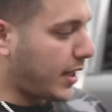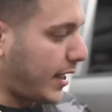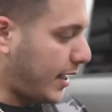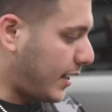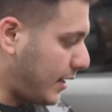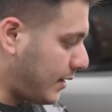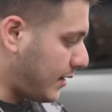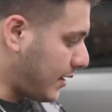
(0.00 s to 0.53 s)

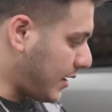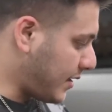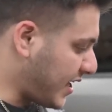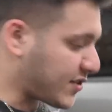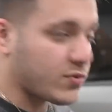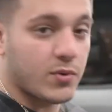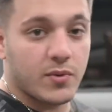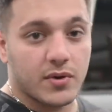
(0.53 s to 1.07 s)
and
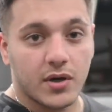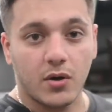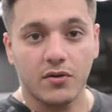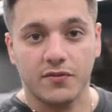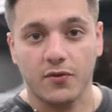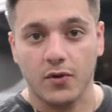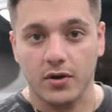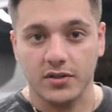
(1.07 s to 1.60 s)
that's what we were
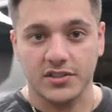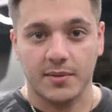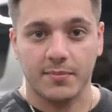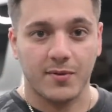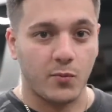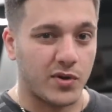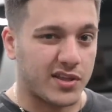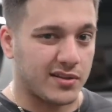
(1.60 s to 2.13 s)
going for.
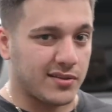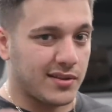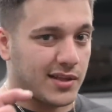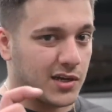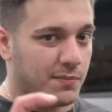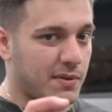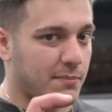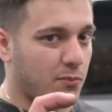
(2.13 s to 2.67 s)
Something with a
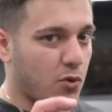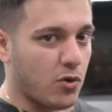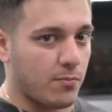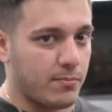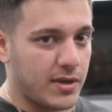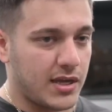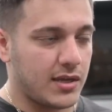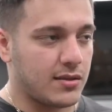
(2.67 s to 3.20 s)
little bit more
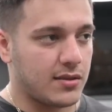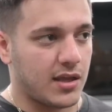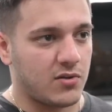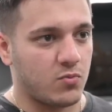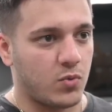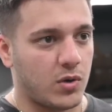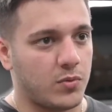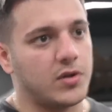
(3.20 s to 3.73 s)
meat
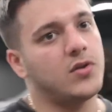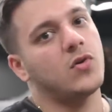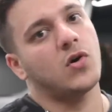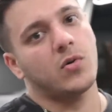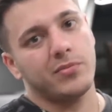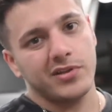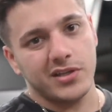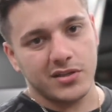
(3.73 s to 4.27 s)
than what we
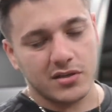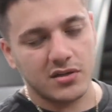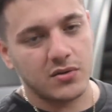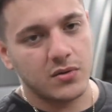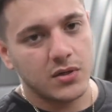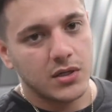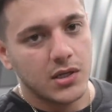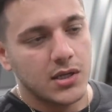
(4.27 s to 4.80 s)
normally do.